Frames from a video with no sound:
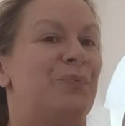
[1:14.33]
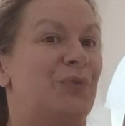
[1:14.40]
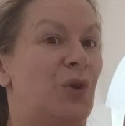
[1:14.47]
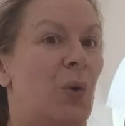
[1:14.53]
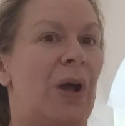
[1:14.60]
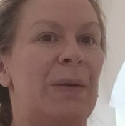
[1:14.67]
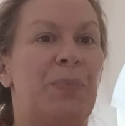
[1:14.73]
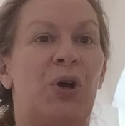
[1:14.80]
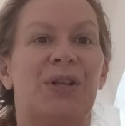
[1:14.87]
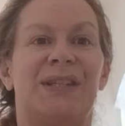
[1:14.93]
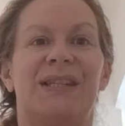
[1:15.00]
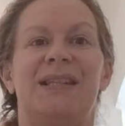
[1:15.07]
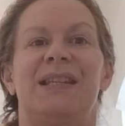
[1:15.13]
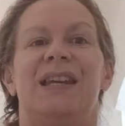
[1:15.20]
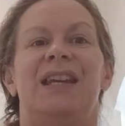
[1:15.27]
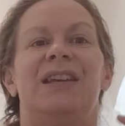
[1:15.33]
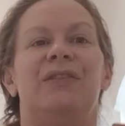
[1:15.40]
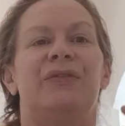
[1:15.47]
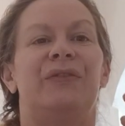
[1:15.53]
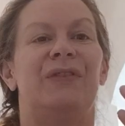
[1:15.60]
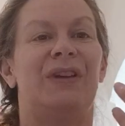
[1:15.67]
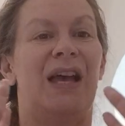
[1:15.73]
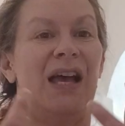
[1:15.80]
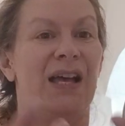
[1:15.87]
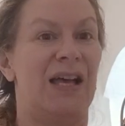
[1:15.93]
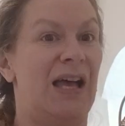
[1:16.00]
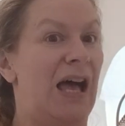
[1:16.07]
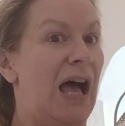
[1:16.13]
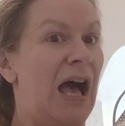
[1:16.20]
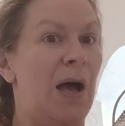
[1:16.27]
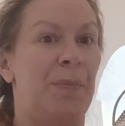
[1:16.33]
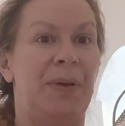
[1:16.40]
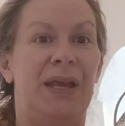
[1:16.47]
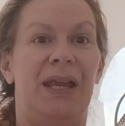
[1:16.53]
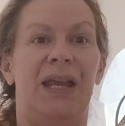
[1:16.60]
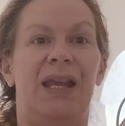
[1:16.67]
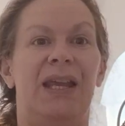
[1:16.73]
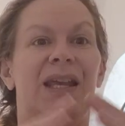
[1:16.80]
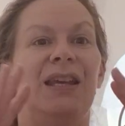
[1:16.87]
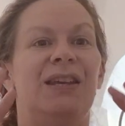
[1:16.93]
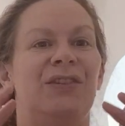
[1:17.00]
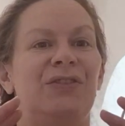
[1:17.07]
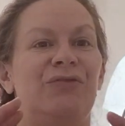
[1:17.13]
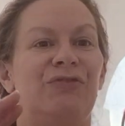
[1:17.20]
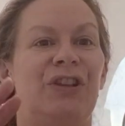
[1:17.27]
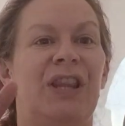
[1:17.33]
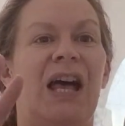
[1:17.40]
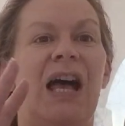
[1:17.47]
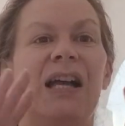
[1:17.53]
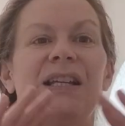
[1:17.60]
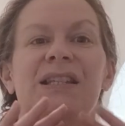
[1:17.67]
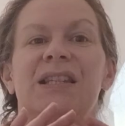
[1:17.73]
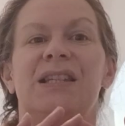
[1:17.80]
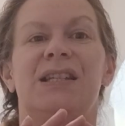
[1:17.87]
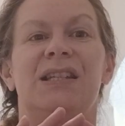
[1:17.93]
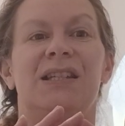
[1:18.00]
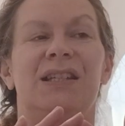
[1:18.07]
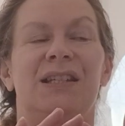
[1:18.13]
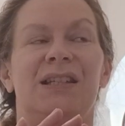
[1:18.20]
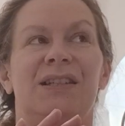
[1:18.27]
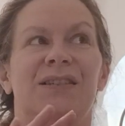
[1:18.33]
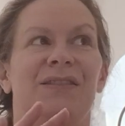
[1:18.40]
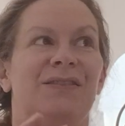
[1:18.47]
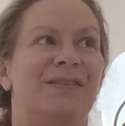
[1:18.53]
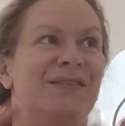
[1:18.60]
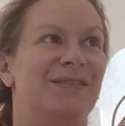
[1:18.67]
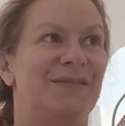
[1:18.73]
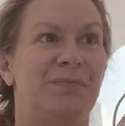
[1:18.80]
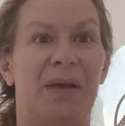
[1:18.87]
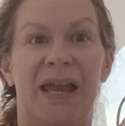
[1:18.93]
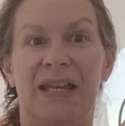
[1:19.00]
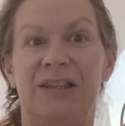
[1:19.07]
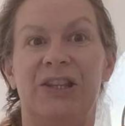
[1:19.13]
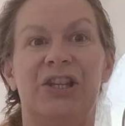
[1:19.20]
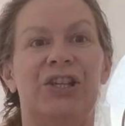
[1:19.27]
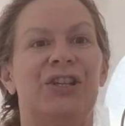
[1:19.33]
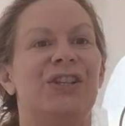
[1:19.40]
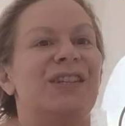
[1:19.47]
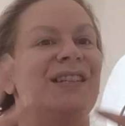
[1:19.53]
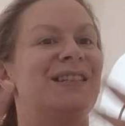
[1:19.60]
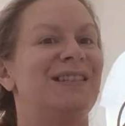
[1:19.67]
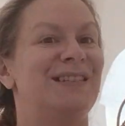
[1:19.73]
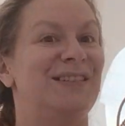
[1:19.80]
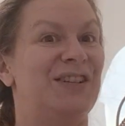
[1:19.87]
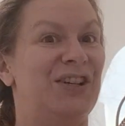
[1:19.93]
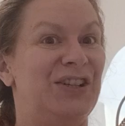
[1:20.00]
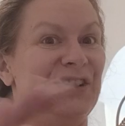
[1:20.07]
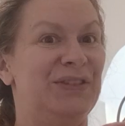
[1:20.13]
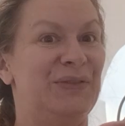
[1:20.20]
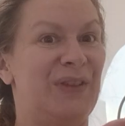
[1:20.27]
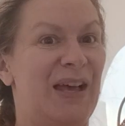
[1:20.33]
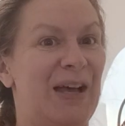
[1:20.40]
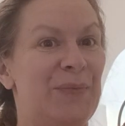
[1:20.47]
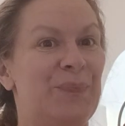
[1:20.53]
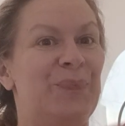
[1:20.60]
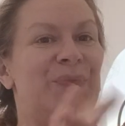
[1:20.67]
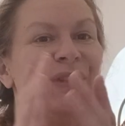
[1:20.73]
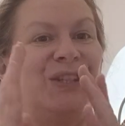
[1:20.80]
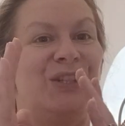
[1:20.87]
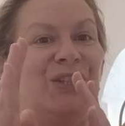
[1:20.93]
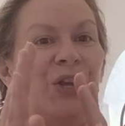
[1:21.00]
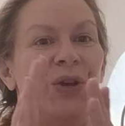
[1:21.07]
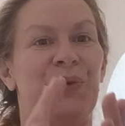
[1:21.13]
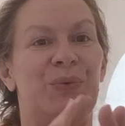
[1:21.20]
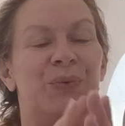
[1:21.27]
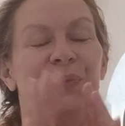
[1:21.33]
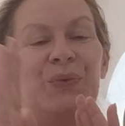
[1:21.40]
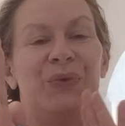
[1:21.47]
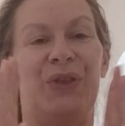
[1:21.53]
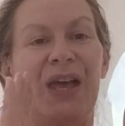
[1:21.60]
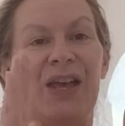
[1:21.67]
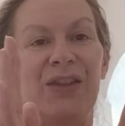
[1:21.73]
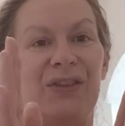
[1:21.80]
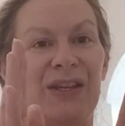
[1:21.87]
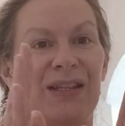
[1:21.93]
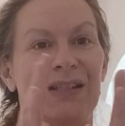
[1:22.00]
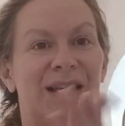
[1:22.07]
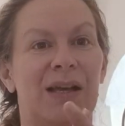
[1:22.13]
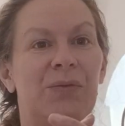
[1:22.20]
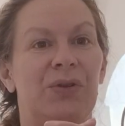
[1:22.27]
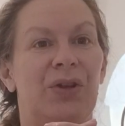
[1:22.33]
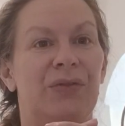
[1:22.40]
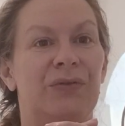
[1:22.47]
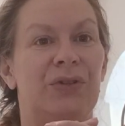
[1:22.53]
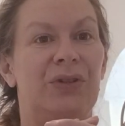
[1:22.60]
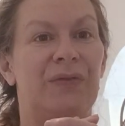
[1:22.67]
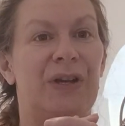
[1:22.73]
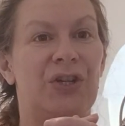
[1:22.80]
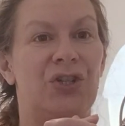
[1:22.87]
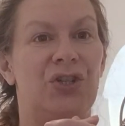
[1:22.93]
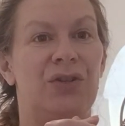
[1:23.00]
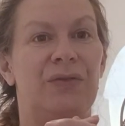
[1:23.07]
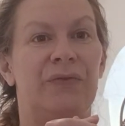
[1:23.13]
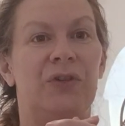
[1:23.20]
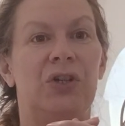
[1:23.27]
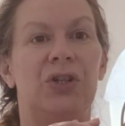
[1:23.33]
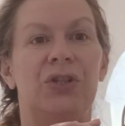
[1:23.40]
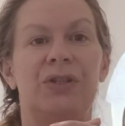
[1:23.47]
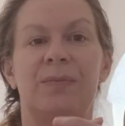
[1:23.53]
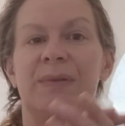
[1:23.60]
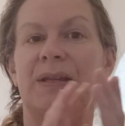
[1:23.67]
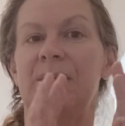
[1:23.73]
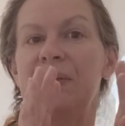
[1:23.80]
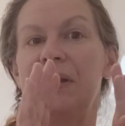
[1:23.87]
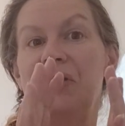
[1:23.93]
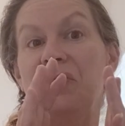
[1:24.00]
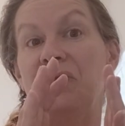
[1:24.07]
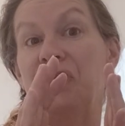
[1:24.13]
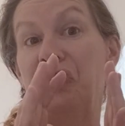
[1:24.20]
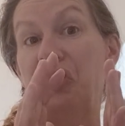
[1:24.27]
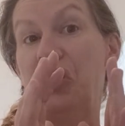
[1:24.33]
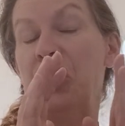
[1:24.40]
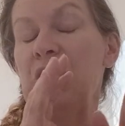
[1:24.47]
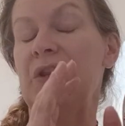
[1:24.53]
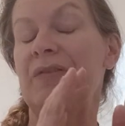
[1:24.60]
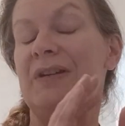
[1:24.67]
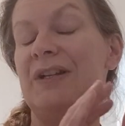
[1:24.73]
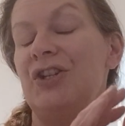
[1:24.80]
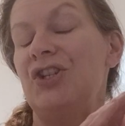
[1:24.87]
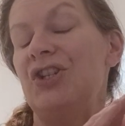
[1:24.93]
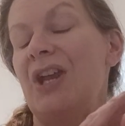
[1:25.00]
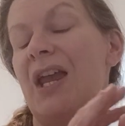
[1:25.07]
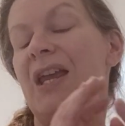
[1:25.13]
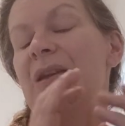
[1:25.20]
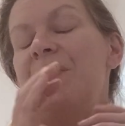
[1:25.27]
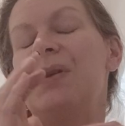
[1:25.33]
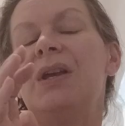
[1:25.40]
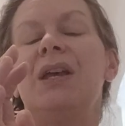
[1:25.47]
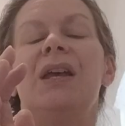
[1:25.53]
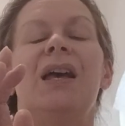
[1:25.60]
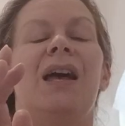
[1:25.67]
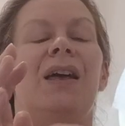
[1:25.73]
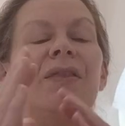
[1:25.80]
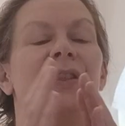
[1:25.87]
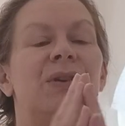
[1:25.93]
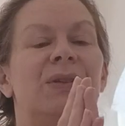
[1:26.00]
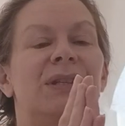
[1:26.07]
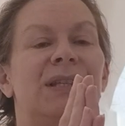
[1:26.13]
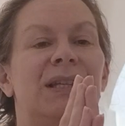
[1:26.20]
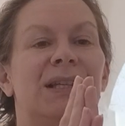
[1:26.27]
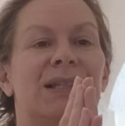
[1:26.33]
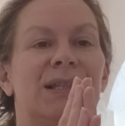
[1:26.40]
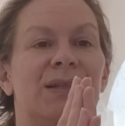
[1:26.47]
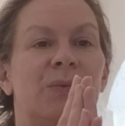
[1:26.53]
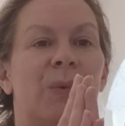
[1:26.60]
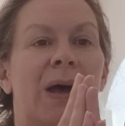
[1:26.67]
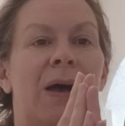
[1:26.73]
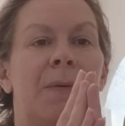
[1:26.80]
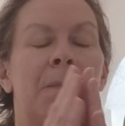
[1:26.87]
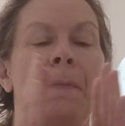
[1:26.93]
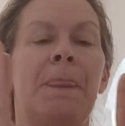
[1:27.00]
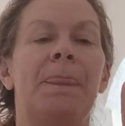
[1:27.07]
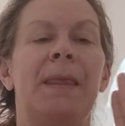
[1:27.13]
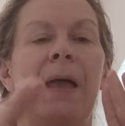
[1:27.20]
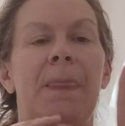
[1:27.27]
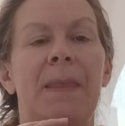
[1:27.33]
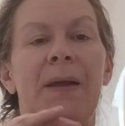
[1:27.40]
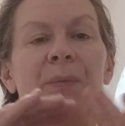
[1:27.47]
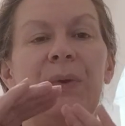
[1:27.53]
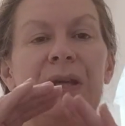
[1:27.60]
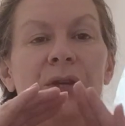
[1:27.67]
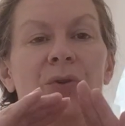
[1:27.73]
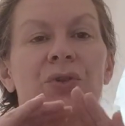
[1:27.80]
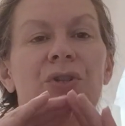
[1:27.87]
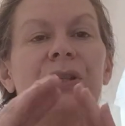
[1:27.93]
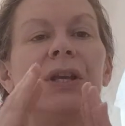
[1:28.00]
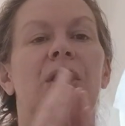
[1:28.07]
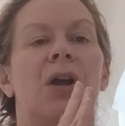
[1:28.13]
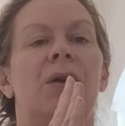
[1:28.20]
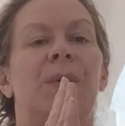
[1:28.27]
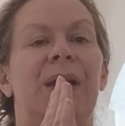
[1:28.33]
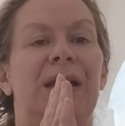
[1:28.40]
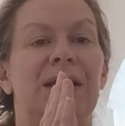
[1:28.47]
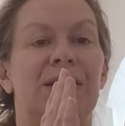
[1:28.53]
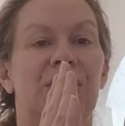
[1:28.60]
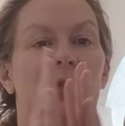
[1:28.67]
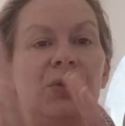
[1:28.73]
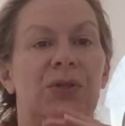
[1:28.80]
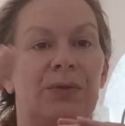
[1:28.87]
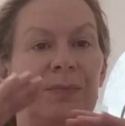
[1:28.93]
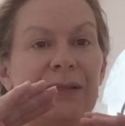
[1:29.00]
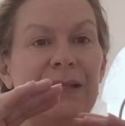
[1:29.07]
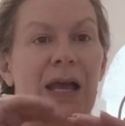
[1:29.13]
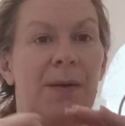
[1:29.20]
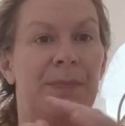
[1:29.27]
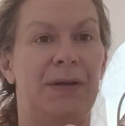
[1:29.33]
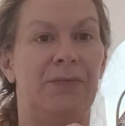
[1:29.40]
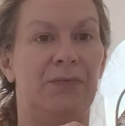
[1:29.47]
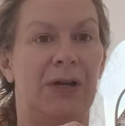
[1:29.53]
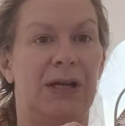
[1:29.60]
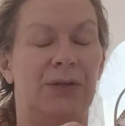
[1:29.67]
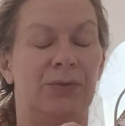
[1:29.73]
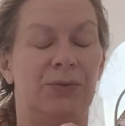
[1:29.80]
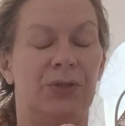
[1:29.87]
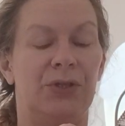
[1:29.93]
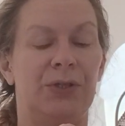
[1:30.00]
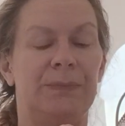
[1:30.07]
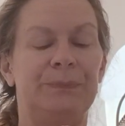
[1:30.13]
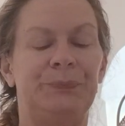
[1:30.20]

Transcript: quite positive, happy, relaxed, painless, all of that. So they're things that I will often have asked you for. Sometimes I'll ask you for a colour and a shape and those things as well. And then we usually go into some tapping rounds.